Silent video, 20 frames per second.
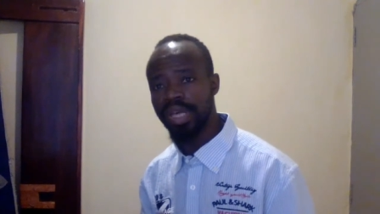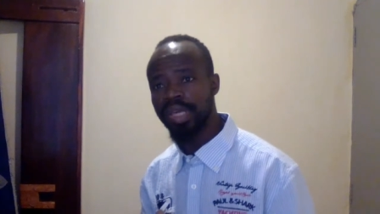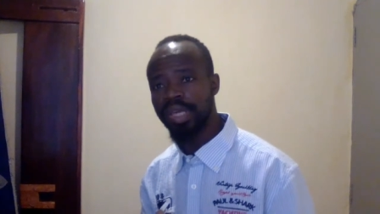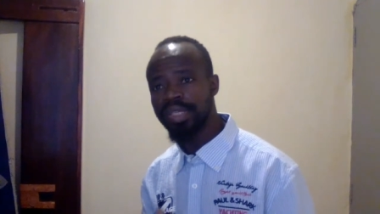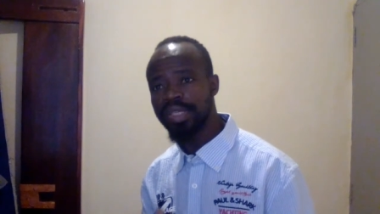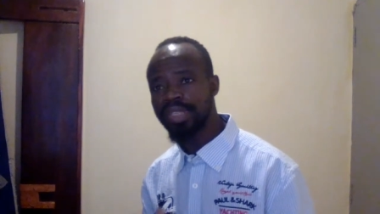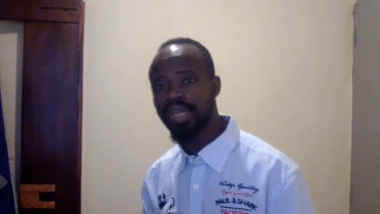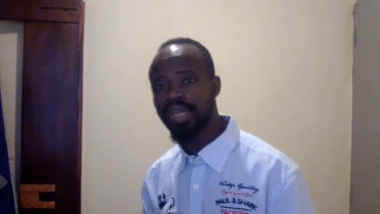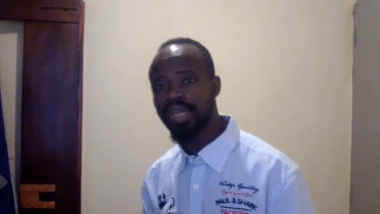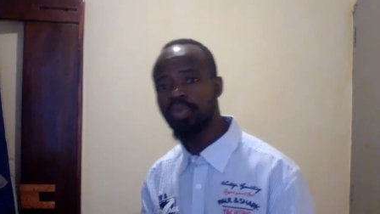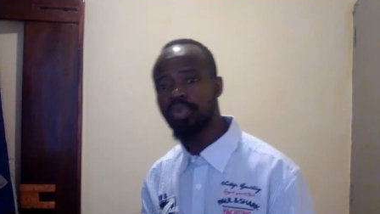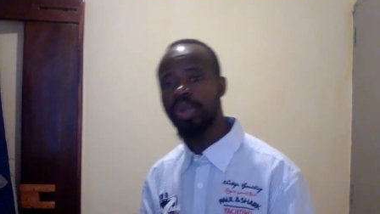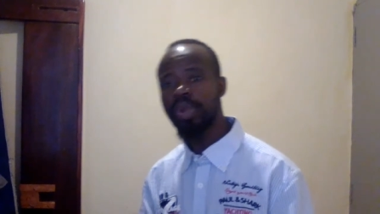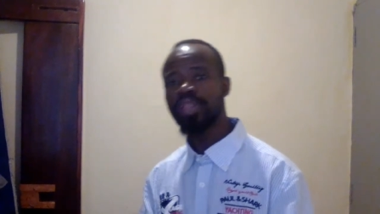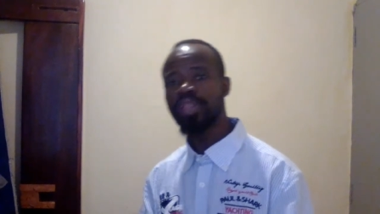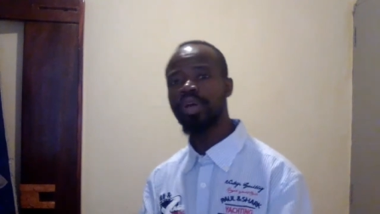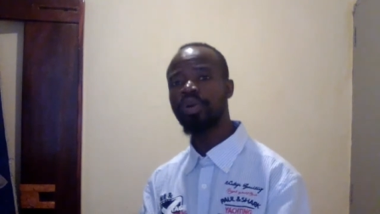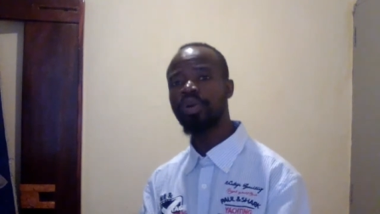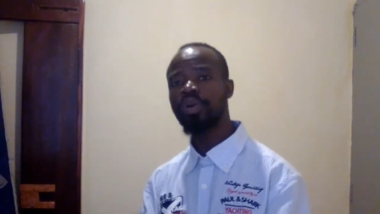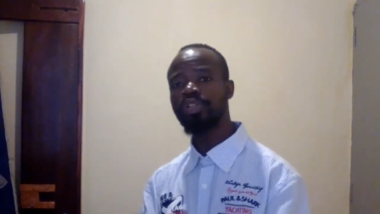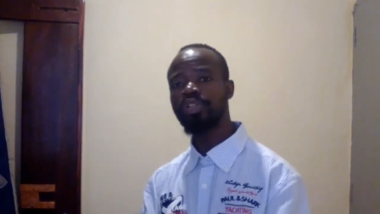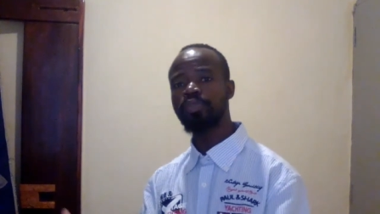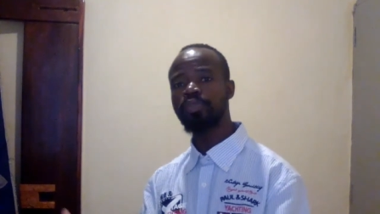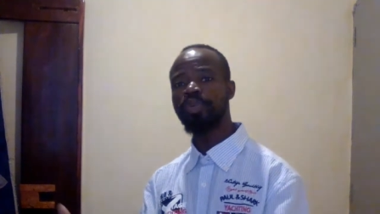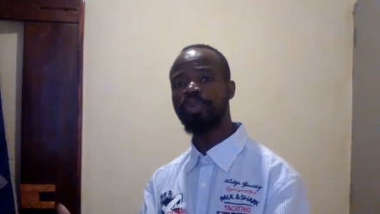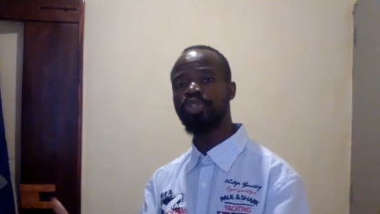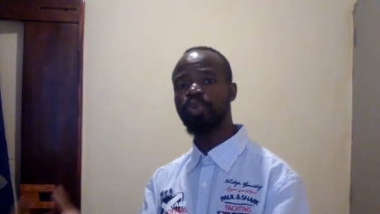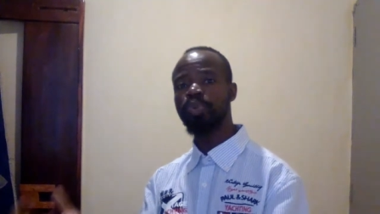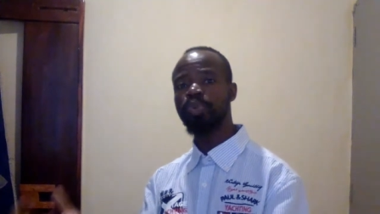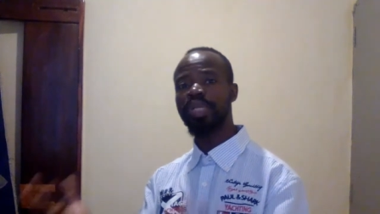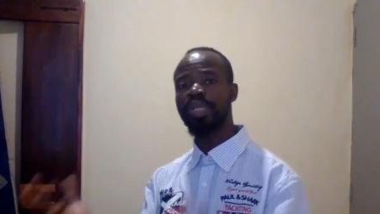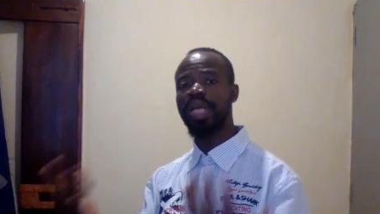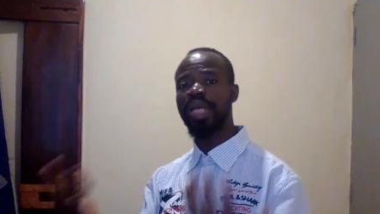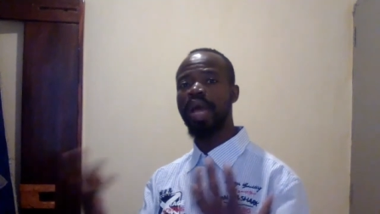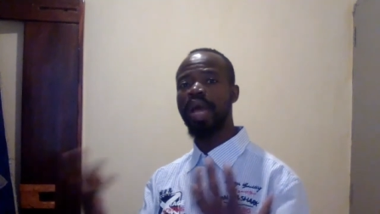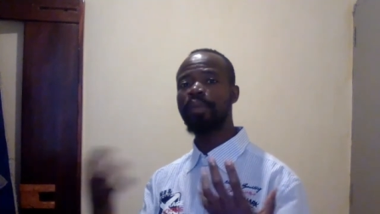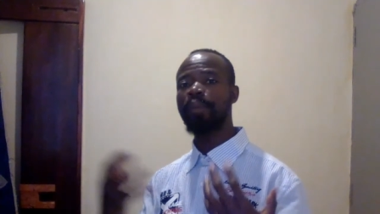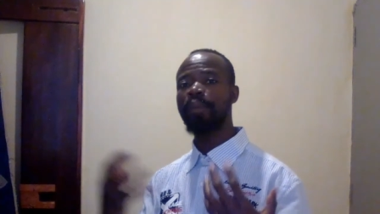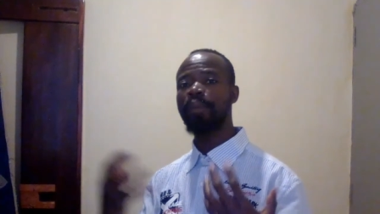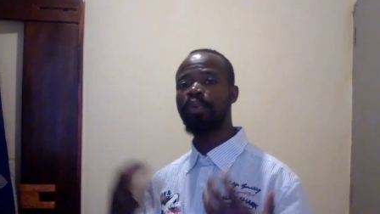He said, when the Holy Spirit will
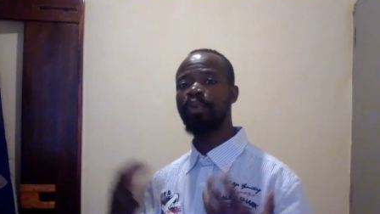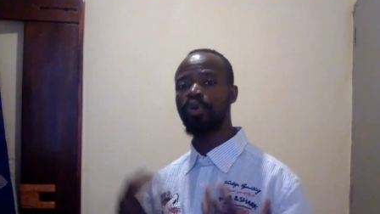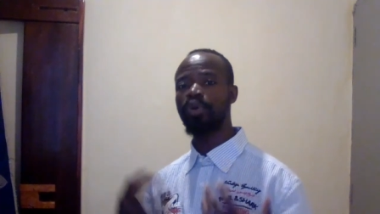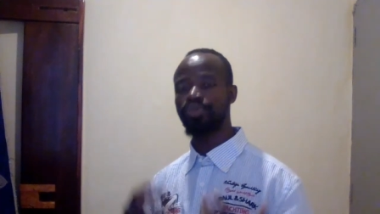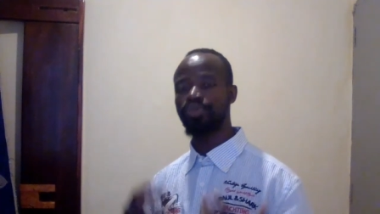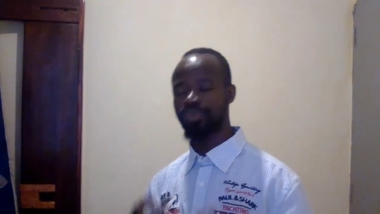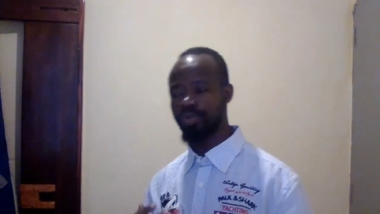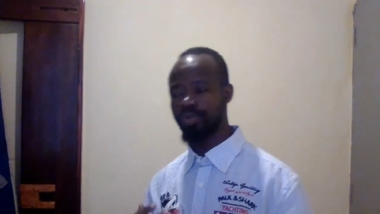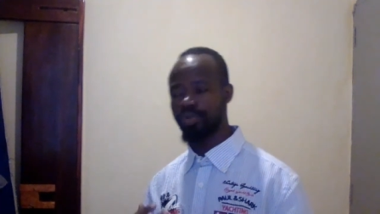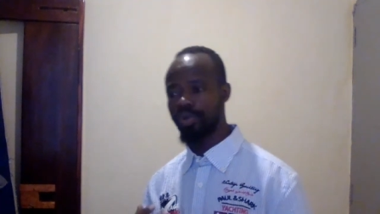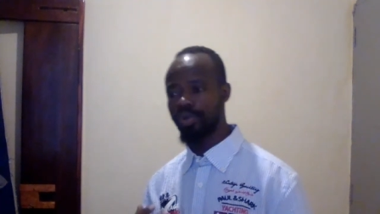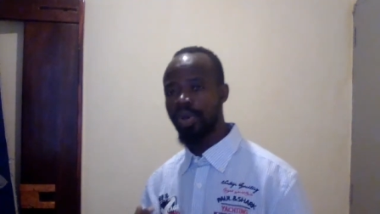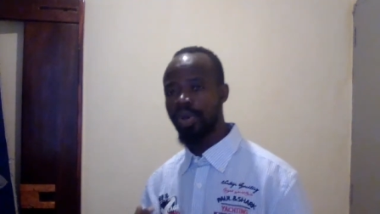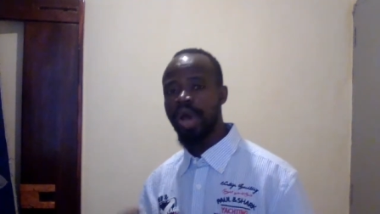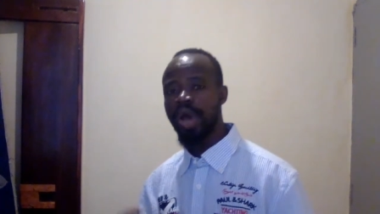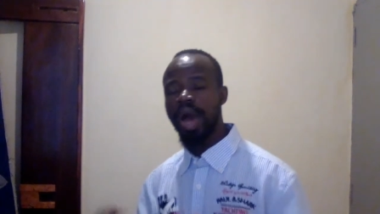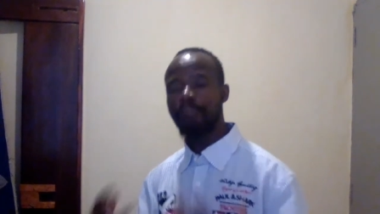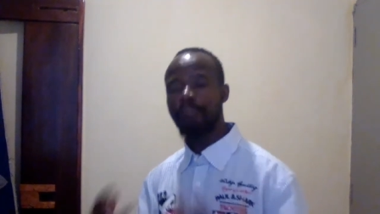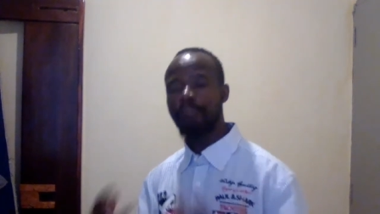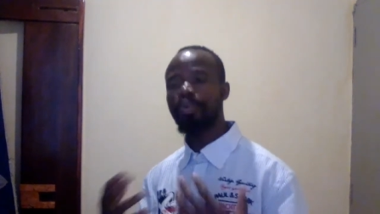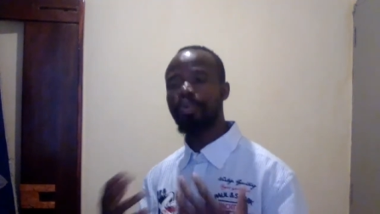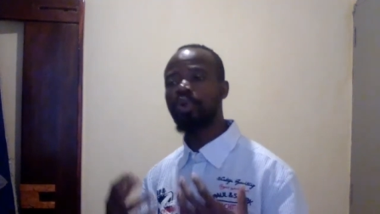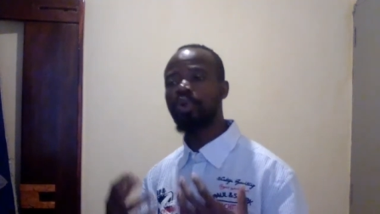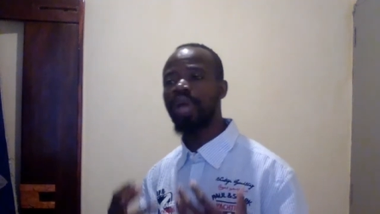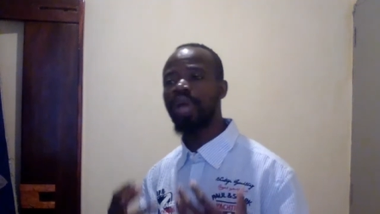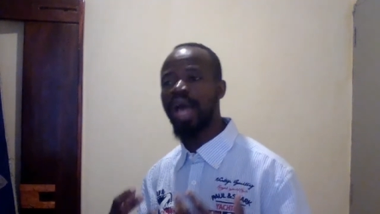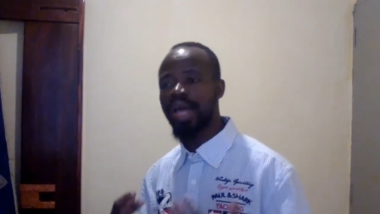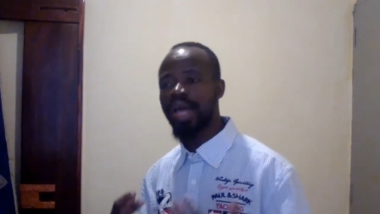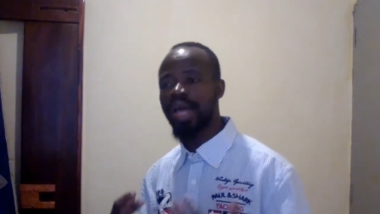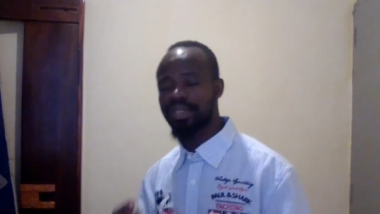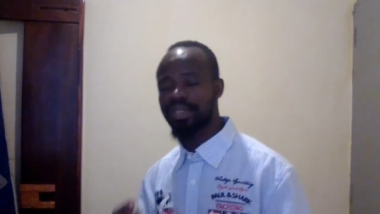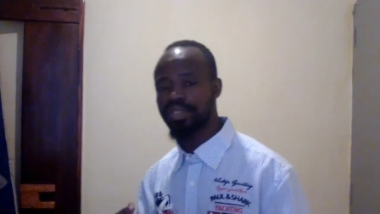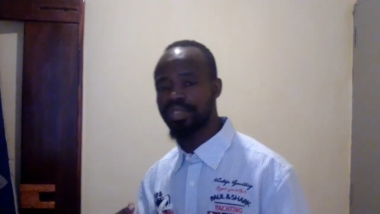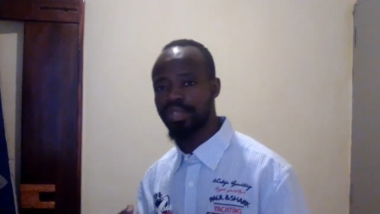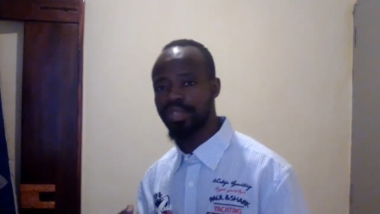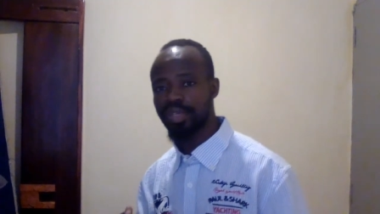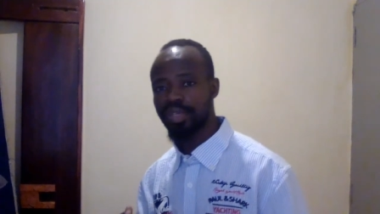come upon you, upon us,